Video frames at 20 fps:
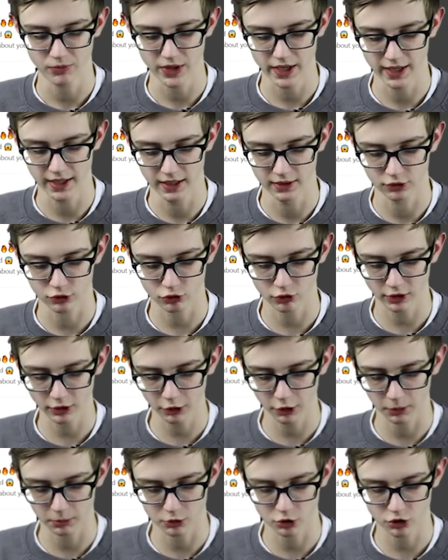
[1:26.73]
And string
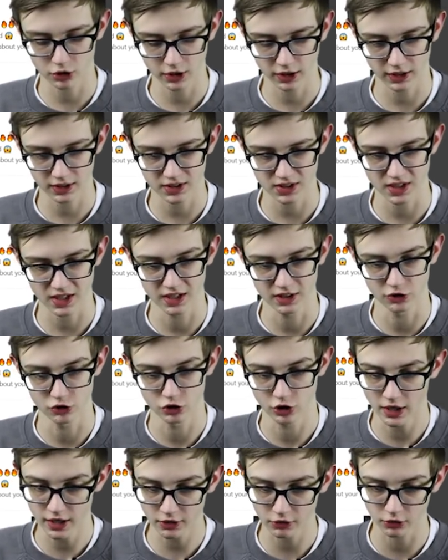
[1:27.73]
grip tricks in
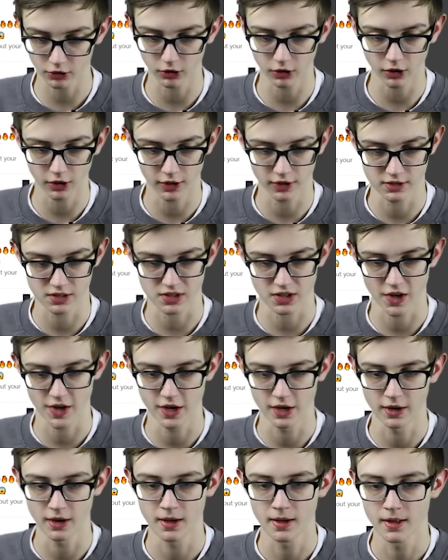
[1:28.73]
general are
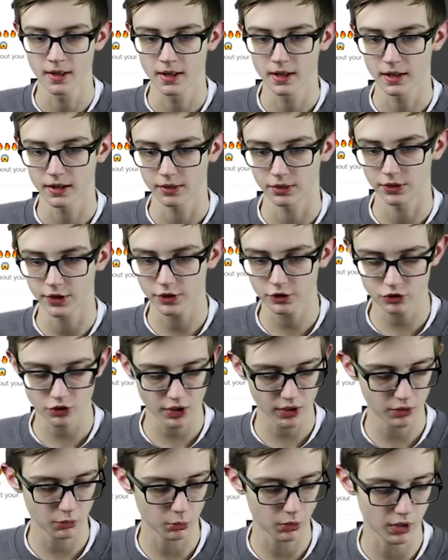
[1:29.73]
insane. This
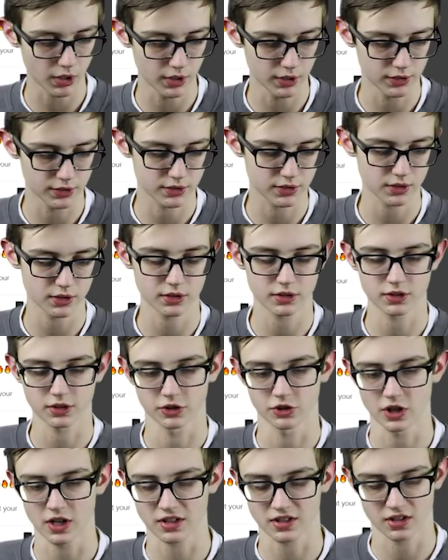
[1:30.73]
trick was
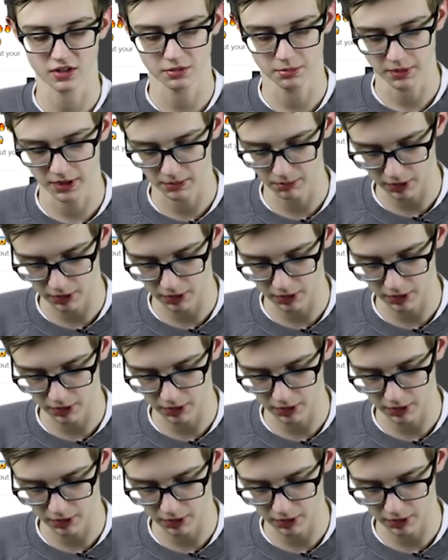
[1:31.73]
suggested to me